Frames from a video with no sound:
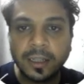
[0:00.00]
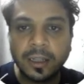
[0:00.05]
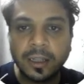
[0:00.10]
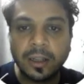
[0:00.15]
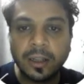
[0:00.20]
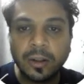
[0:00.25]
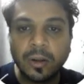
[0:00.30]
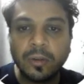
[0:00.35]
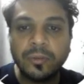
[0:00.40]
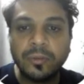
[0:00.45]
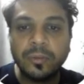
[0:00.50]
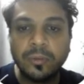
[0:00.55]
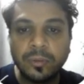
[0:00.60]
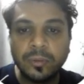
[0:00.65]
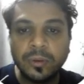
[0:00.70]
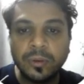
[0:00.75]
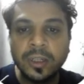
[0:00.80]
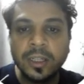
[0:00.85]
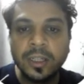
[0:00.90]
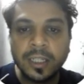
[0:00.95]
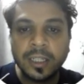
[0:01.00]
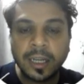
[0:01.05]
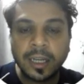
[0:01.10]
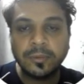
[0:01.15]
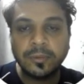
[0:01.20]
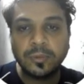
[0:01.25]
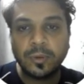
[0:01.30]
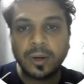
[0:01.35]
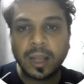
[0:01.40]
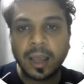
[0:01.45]
often
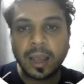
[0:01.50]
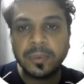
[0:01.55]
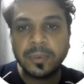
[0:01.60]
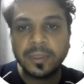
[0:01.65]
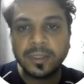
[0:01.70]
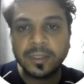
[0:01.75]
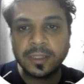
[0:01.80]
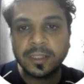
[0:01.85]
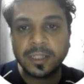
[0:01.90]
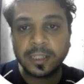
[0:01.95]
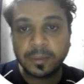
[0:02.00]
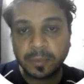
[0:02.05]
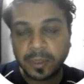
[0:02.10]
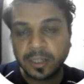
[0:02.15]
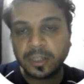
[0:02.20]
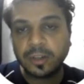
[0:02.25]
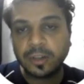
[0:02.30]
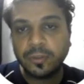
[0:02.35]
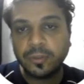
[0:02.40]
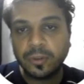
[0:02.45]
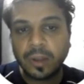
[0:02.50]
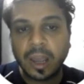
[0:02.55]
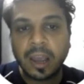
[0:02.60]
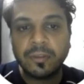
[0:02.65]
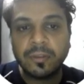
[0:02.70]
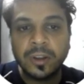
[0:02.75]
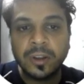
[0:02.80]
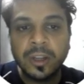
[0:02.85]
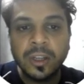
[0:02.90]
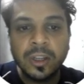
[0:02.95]
times what happens is, especially if you
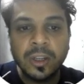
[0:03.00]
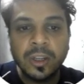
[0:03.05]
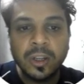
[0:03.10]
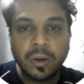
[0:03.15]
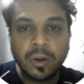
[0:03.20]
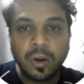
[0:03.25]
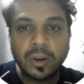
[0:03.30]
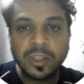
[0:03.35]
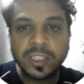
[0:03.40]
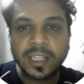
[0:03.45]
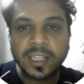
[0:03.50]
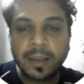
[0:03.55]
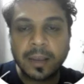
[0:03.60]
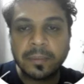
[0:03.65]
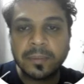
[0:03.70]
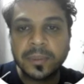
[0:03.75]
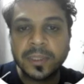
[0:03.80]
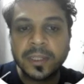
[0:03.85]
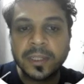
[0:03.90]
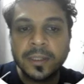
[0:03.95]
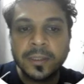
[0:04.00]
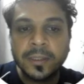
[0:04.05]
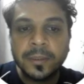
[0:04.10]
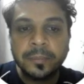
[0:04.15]
have cost caps,